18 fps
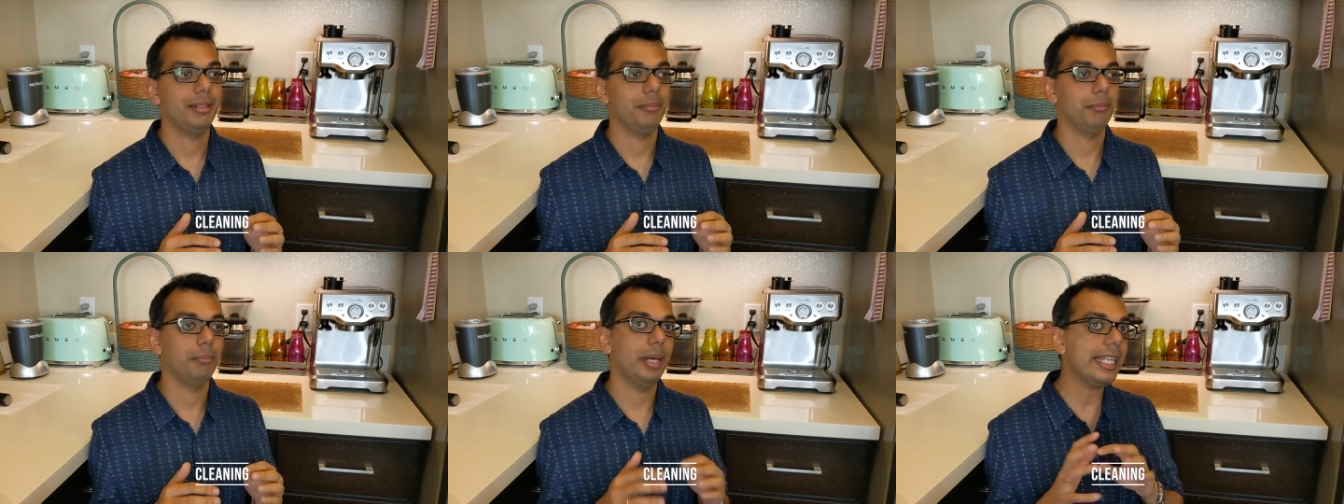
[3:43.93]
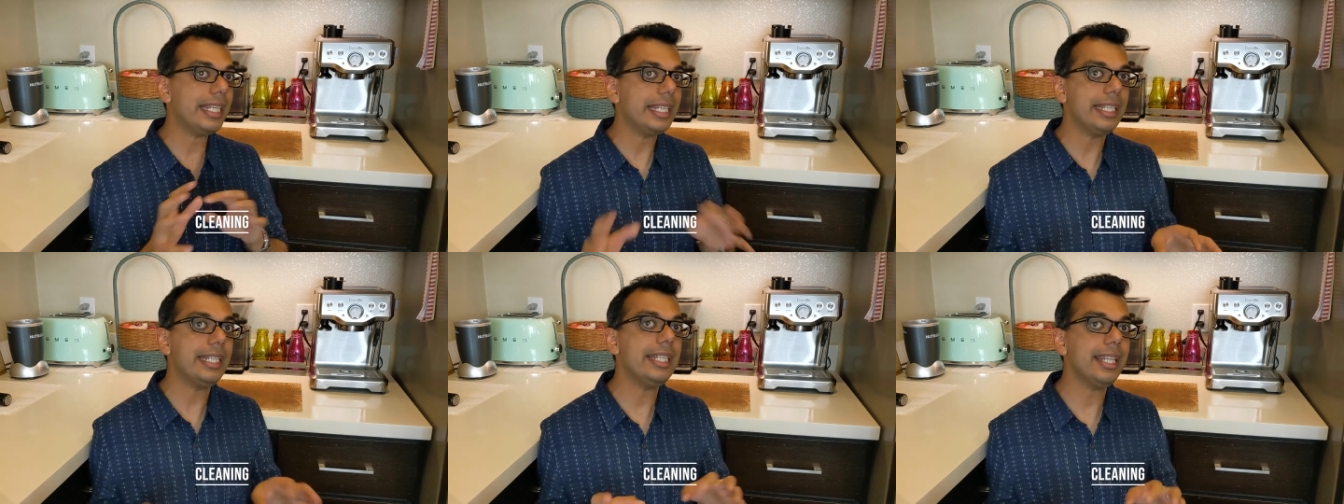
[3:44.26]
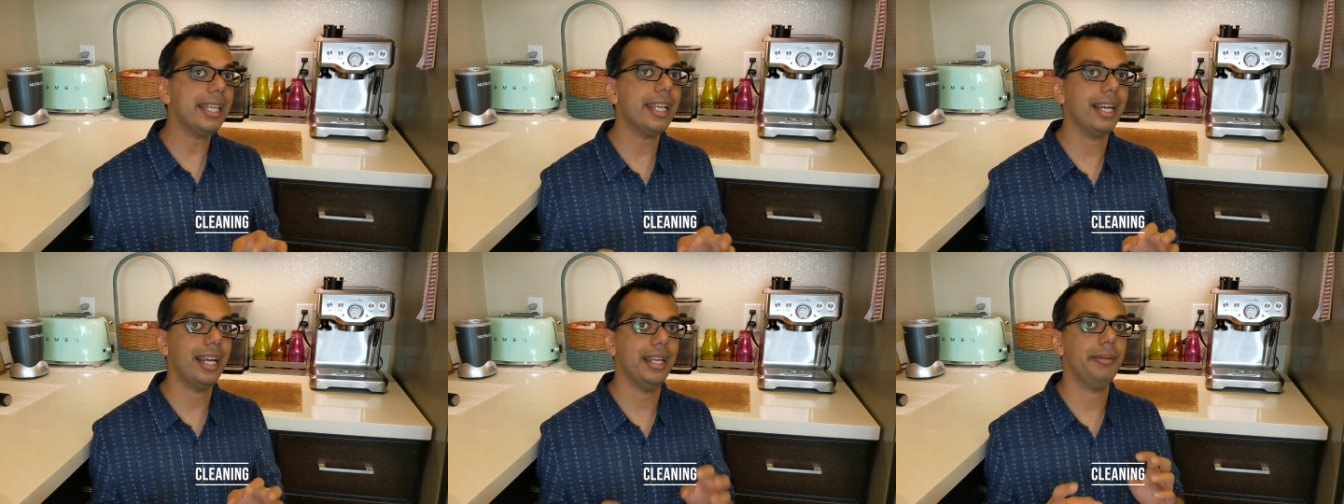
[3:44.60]
By
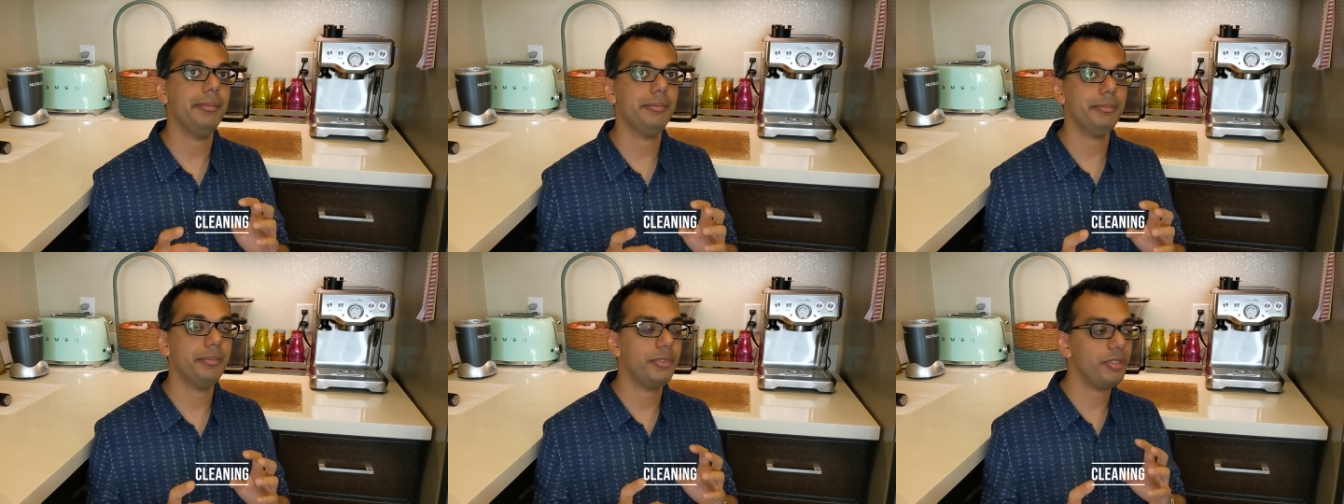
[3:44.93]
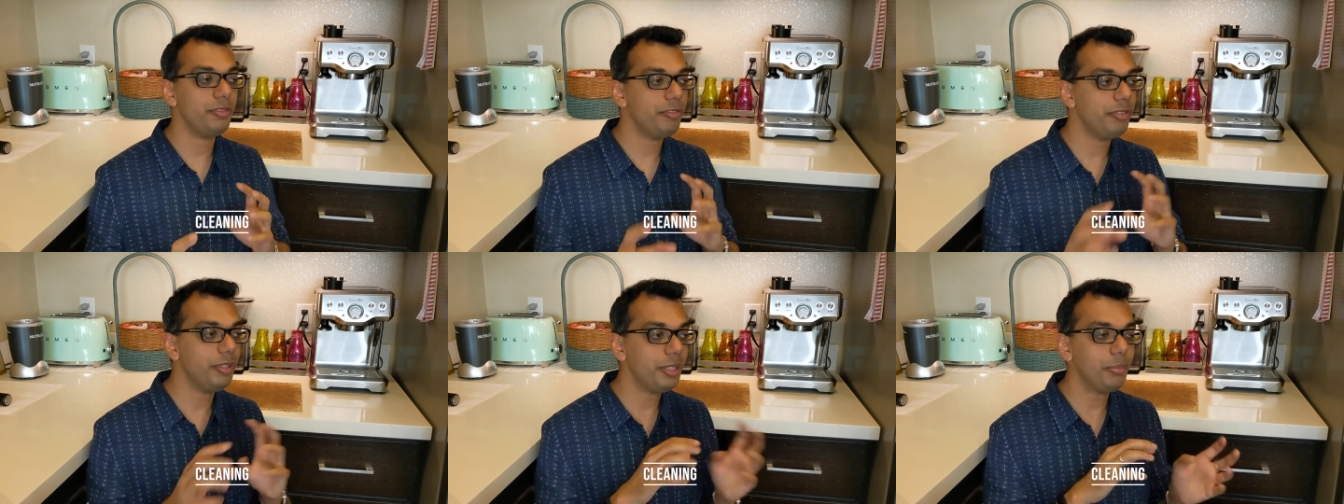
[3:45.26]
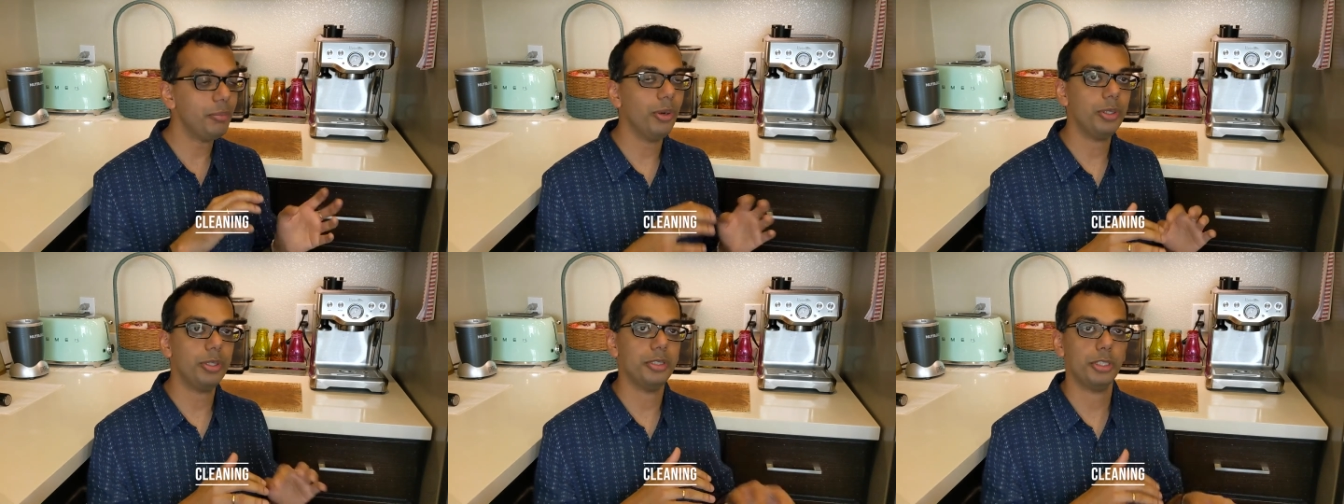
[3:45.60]
cleaning, I'm referring
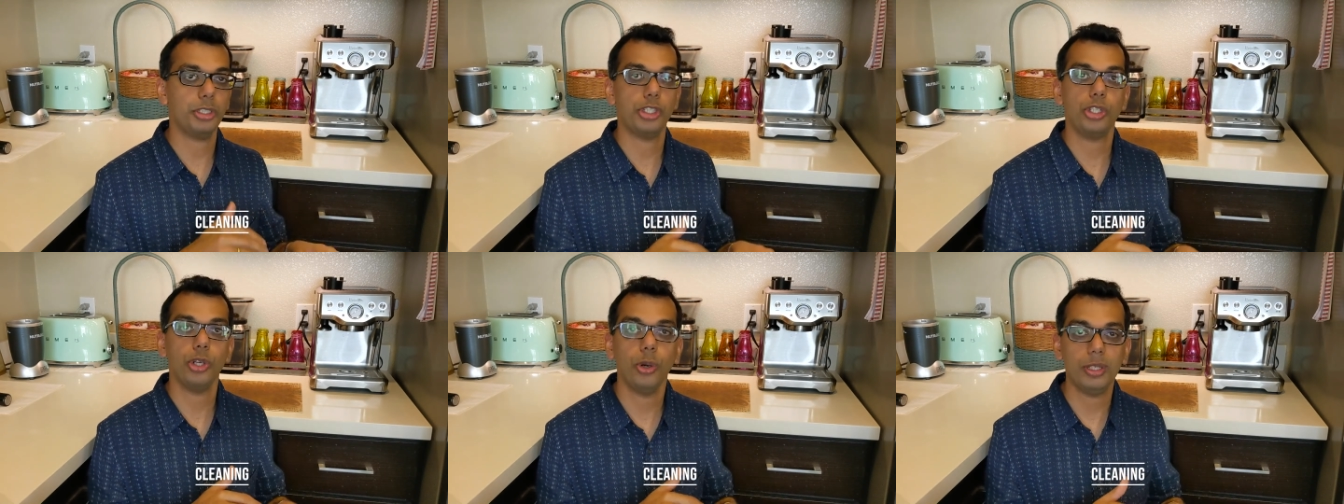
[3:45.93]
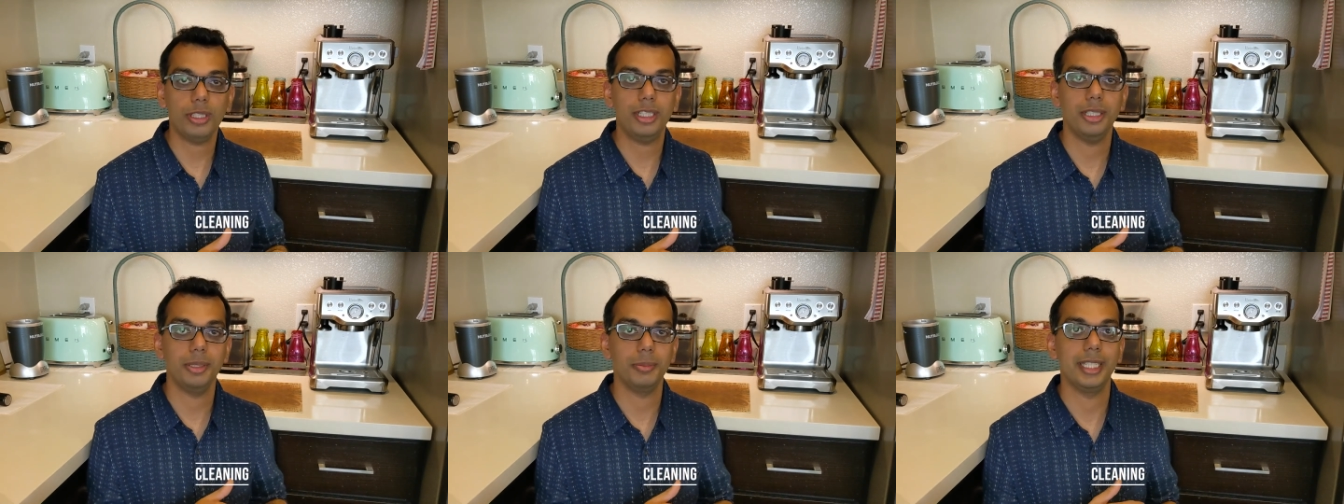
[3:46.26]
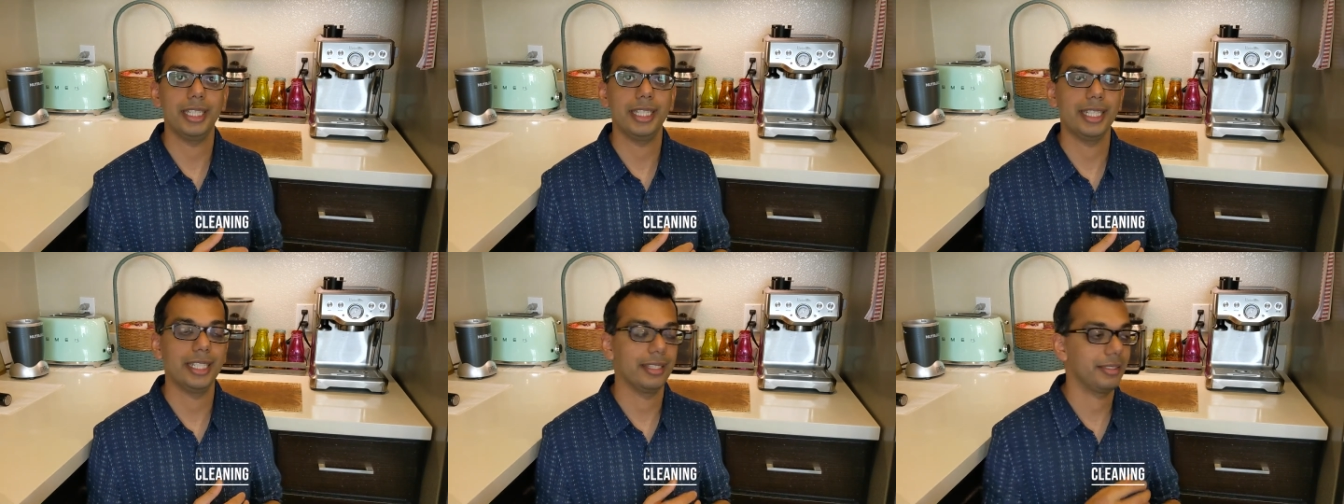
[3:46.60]
more to the short-term
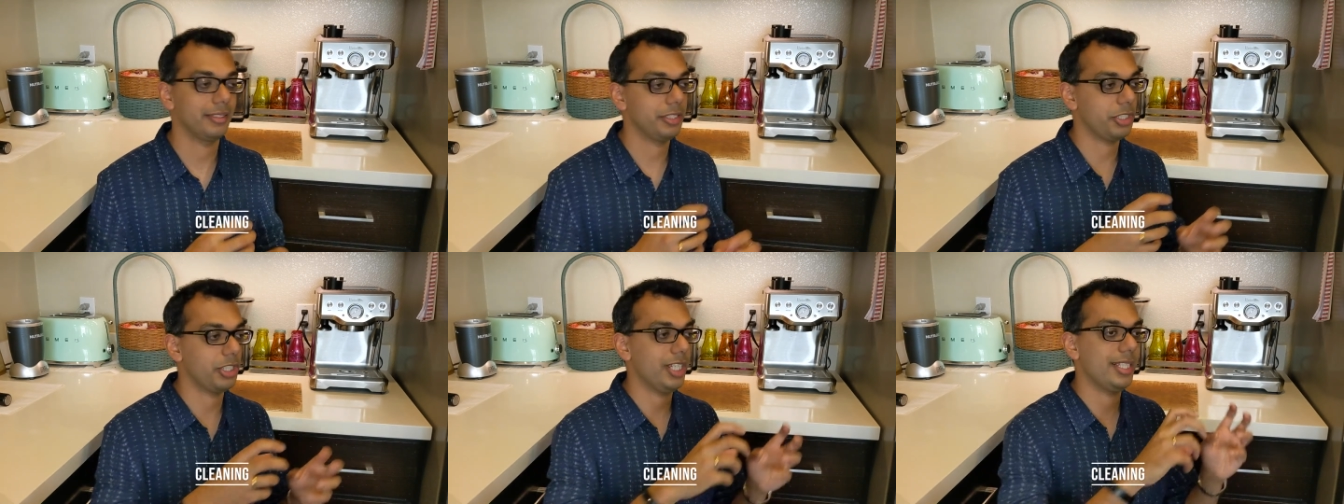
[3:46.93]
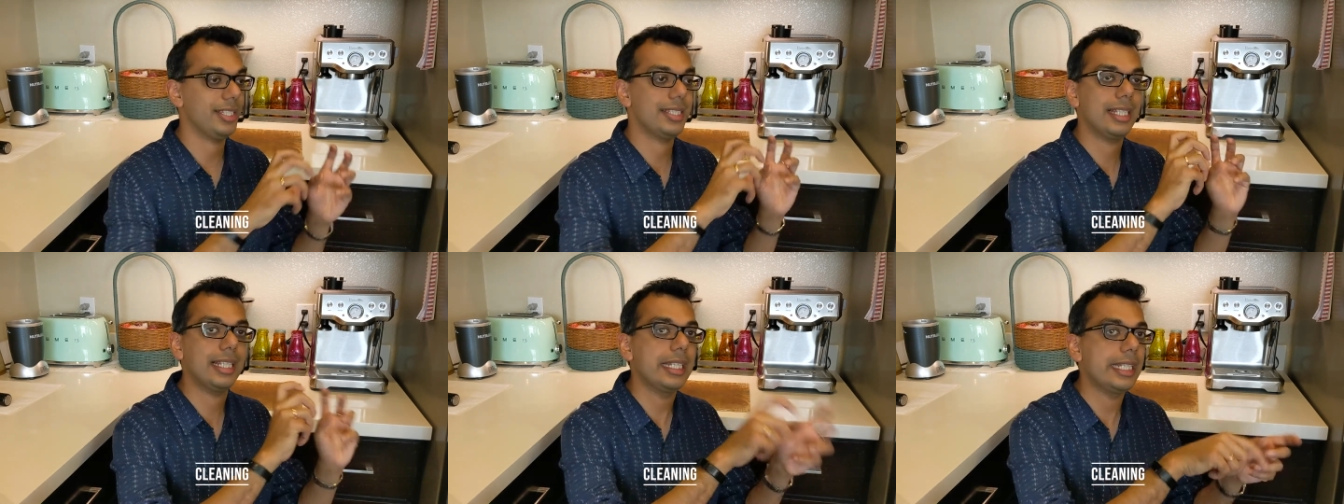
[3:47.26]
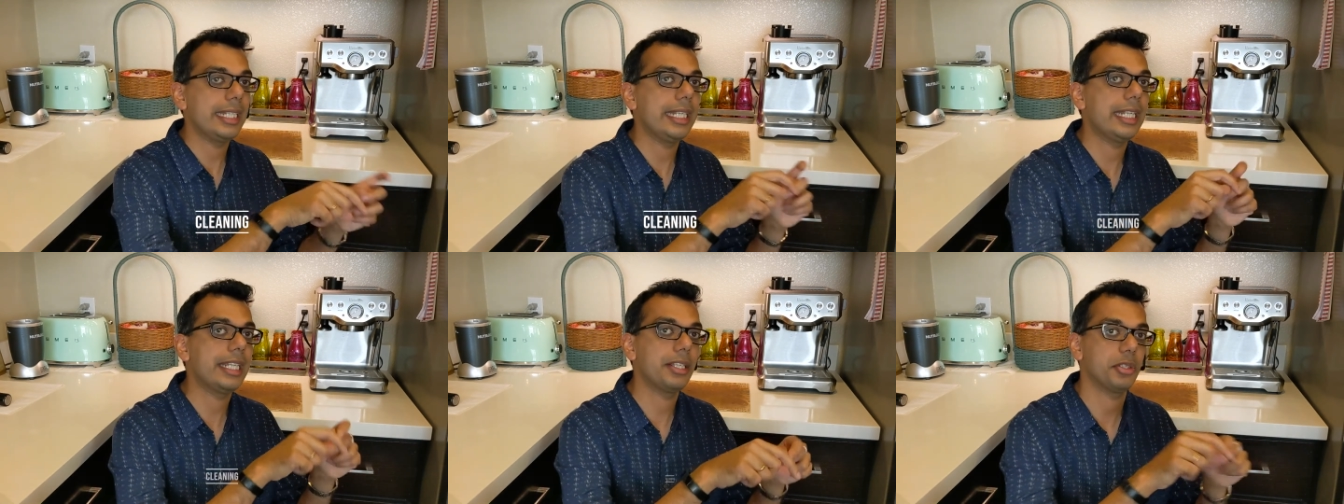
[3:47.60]
cleaning, such as
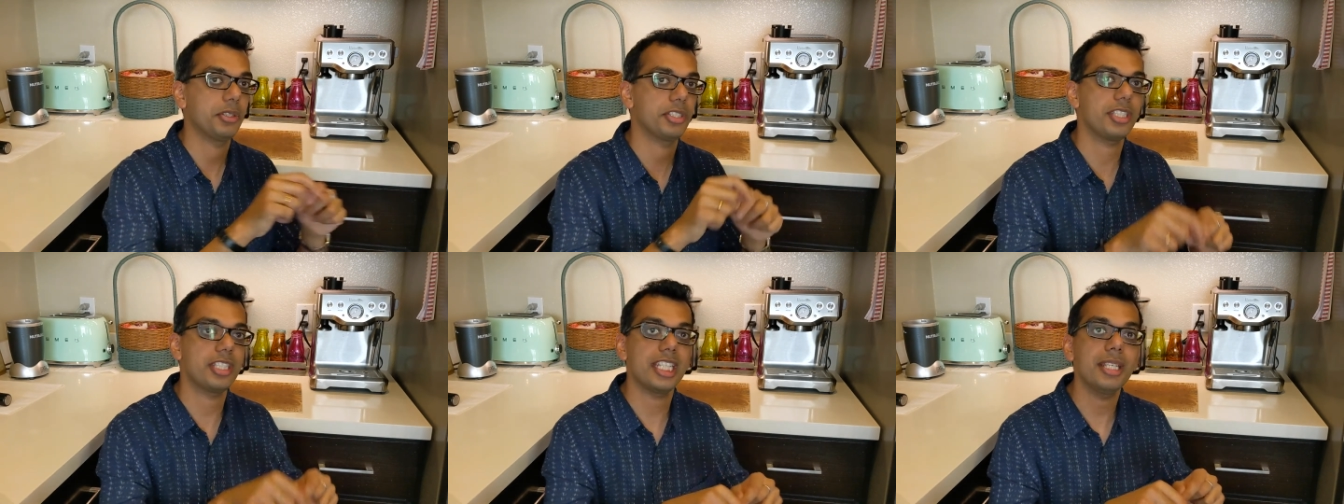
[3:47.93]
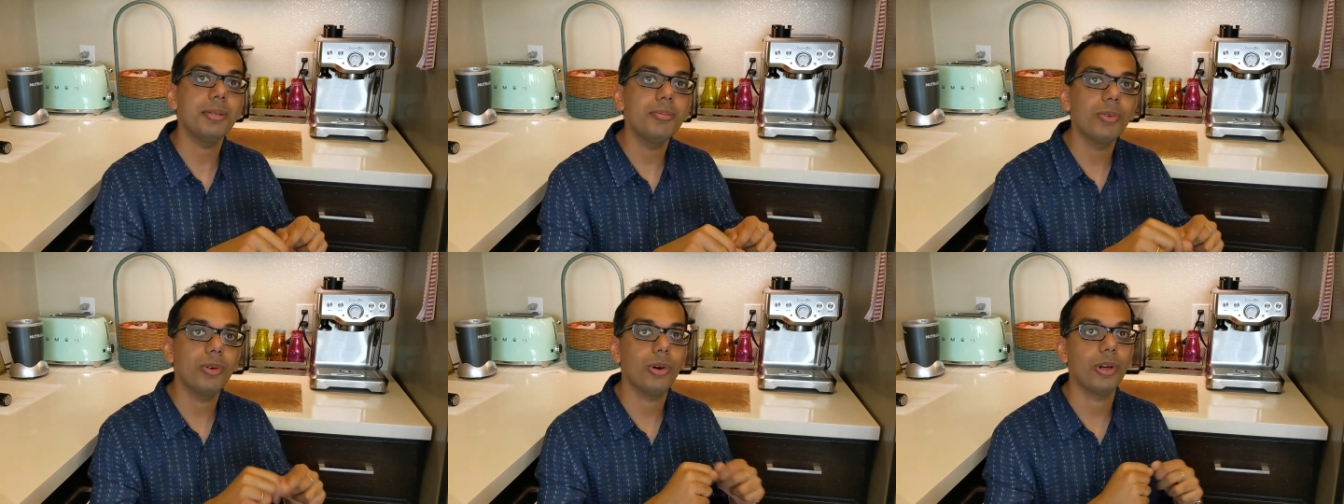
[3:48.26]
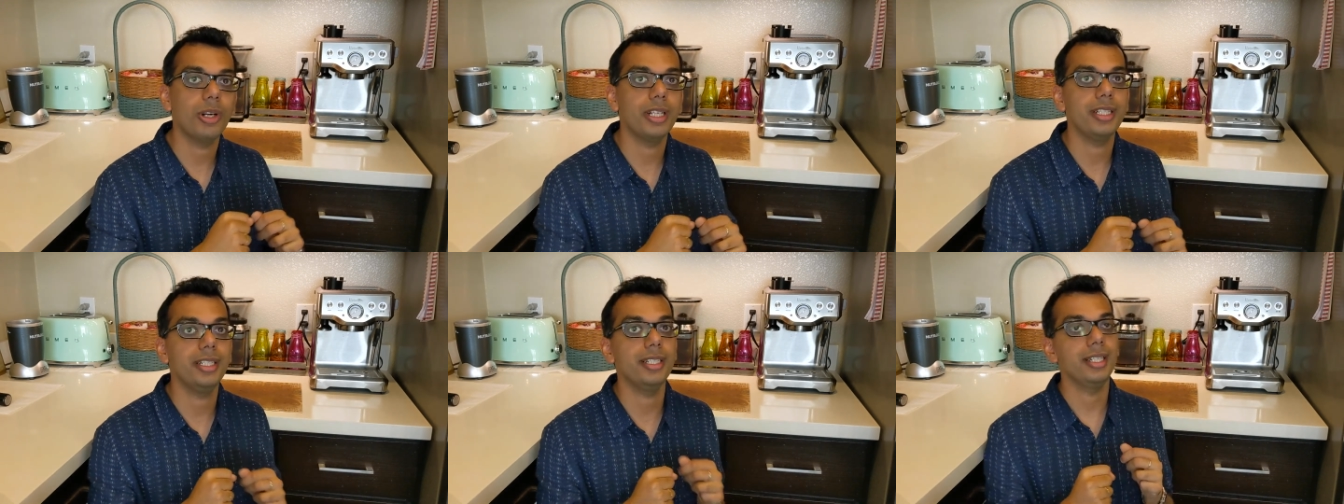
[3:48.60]
cleaning your steam
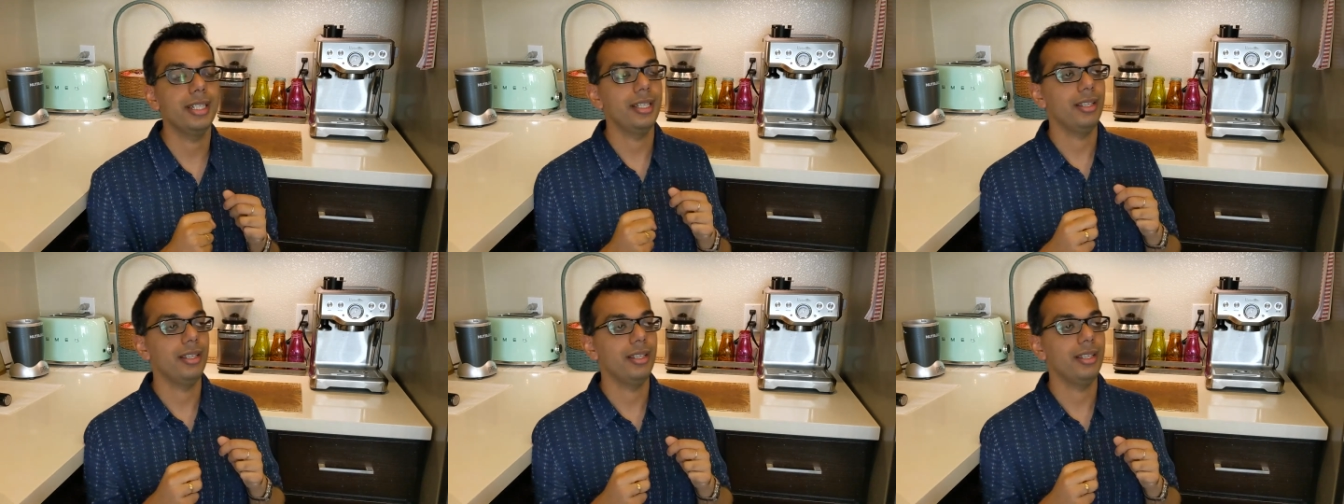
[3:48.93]
wand